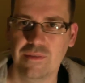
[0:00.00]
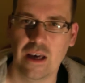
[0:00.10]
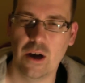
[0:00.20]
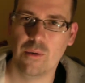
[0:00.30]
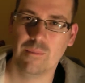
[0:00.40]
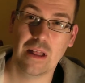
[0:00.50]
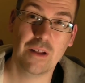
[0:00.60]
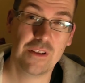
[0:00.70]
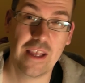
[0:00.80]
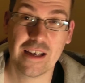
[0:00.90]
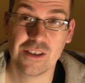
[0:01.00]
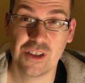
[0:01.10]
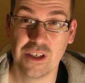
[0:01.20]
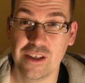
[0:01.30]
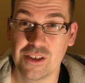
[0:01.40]
Now, I love the Tekken
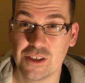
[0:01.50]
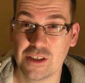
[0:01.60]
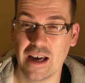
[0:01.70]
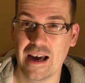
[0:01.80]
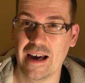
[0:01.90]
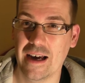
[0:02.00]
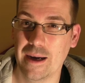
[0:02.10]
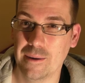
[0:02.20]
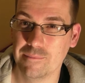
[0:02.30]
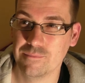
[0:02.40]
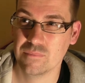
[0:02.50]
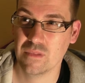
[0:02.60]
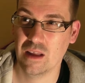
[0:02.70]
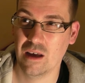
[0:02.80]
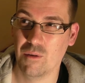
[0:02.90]
series,
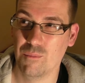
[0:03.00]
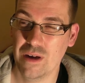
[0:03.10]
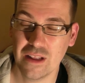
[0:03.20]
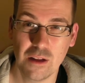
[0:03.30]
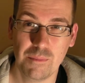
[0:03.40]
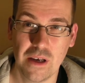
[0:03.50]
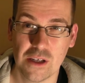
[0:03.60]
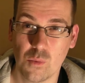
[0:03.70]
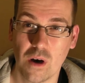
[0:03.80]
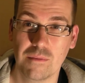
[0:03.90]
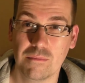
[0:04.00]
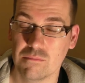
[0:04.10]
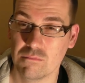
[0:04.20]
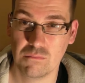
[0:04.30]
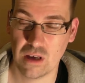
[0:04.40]
mainly the PS1.
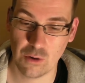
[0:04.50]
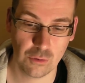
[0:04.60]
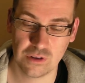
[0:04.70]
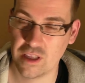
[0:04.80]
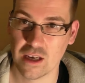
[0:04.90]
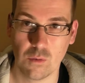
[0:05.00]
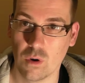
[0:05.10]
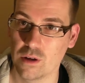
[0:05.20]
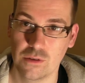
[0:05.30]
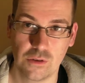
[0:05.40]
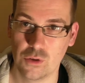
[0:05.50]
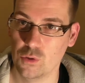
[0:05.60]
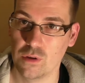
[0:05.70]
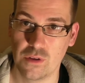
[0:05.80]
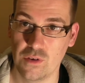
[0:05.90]
I own Tekken 1,
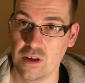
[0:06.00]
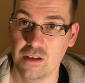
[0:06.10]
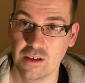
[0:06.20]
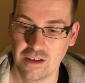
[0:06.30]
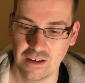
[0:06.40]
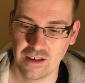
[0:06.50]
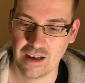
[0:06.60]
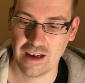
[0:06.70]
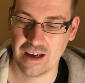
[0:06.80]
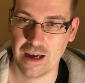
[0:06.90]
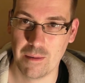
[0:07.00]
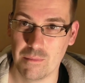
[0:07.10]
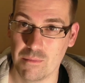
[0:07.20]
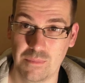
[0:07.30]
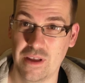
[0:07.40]
2 and 3.
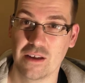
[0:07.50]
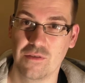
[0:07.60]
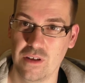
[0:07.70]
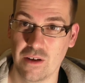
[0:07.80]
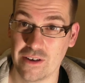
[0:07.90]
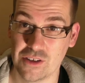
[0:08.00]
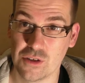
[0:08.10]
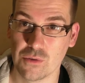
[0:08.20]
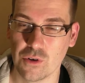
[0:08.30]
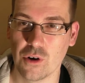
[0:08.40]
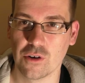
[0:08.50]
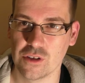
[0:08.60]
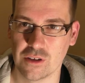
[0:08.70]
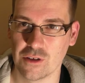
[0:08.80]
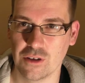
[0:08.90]
Tekken 3 I've actually still got
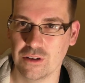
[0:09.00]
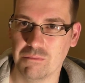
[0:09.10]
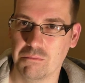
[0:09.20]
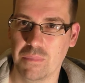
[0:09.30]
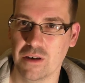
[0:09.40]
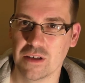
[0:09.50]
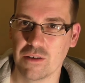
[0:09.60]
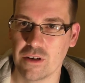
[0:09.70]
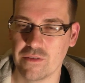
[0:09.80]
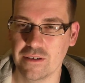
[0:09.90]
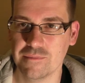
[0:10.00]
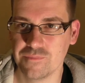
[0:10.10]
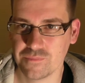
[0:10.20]
because I couldn't bear to get rid of it.